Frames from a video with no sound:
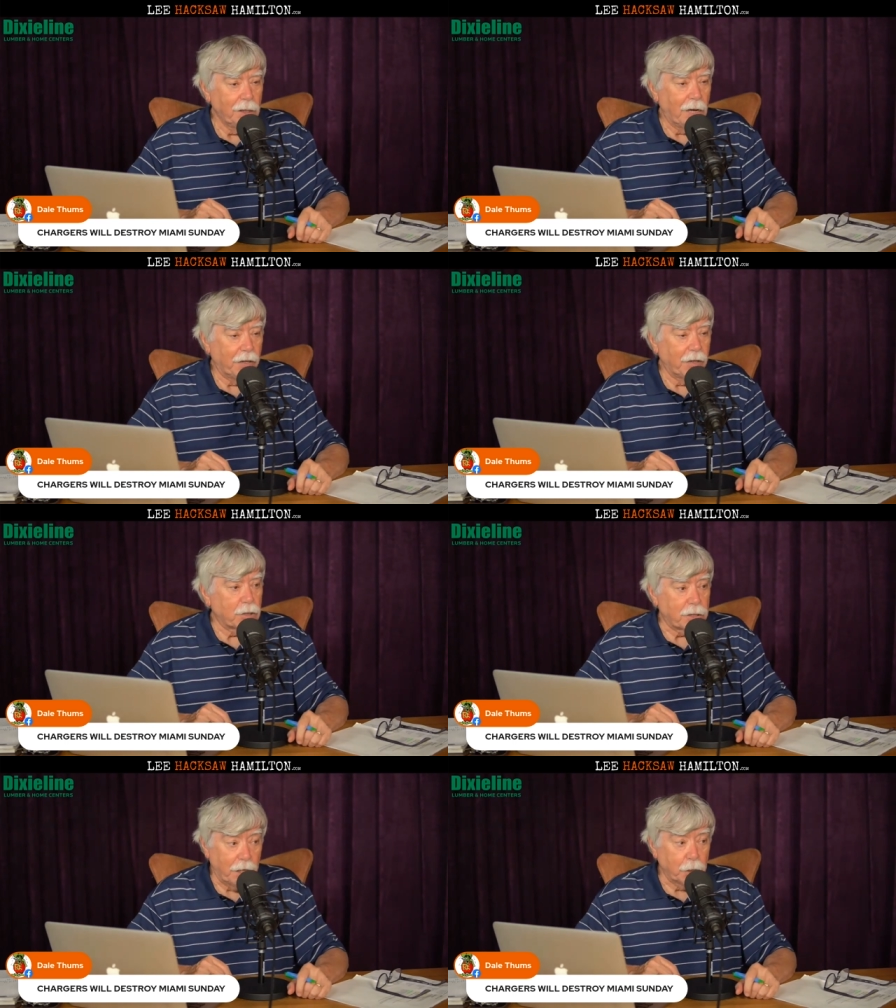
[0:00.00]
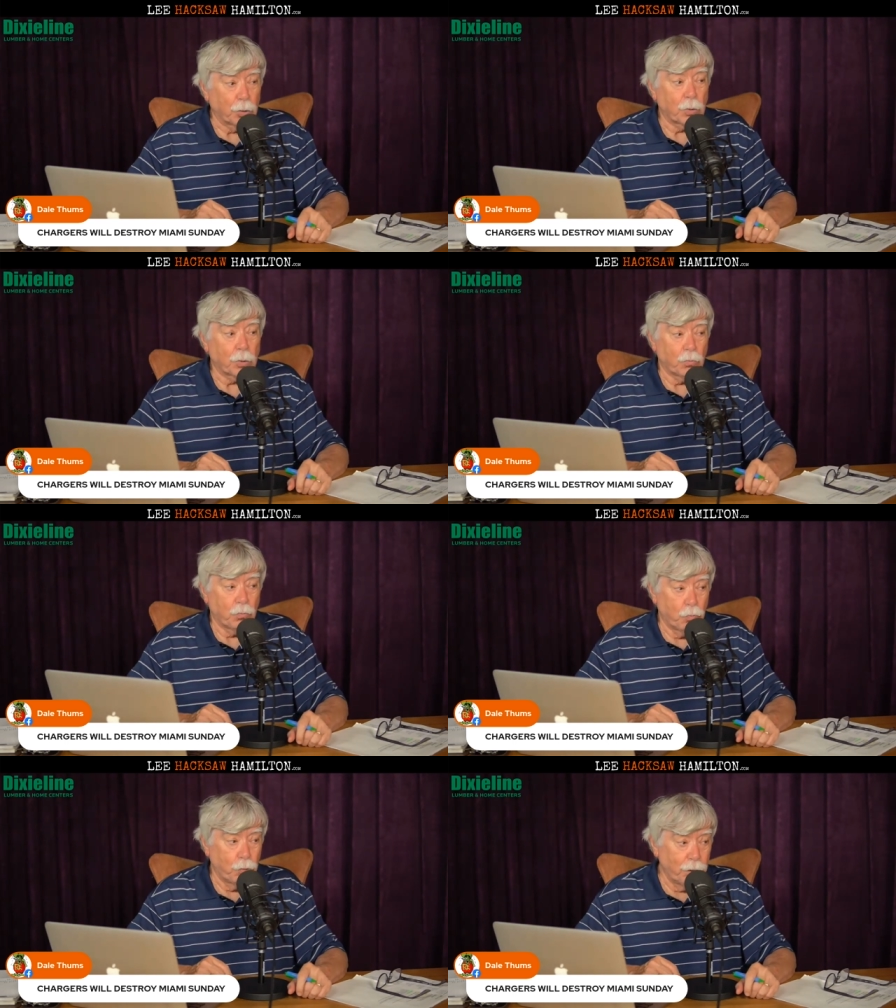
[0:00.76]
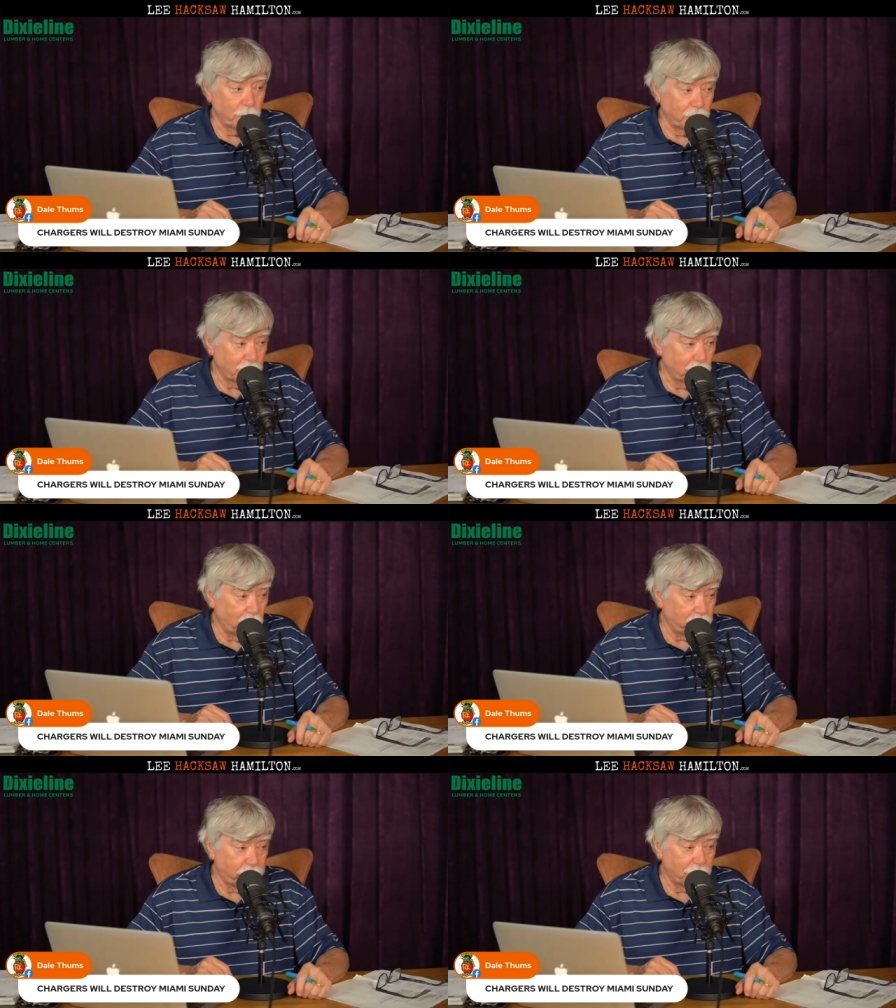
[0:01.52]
And their schedule's really tough.